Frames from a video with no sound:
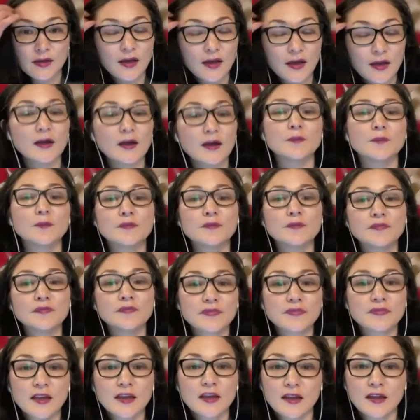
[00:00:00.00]

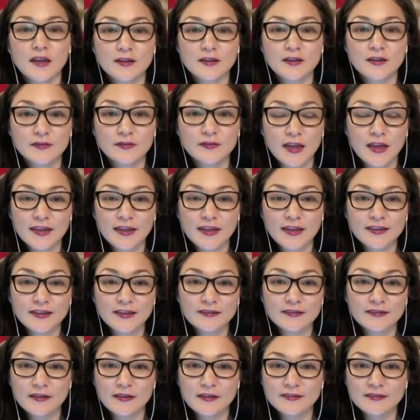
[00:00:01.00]
They kind of let